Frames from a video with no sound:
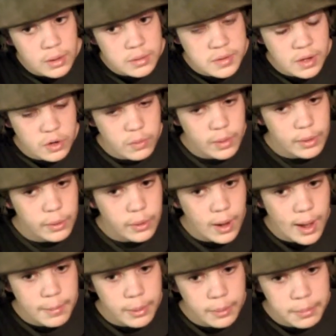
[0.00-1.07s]
It's not your regular
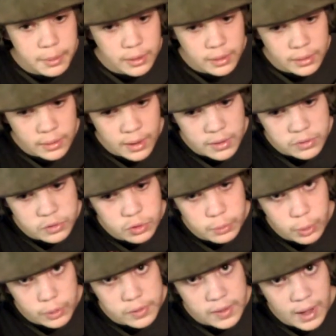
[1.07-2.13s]
hop-up. It has 2
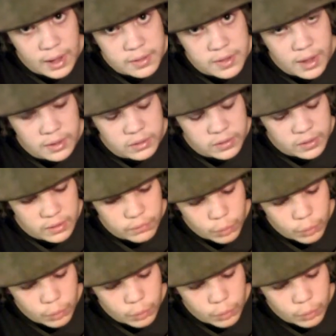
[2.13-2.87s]
points of contact instead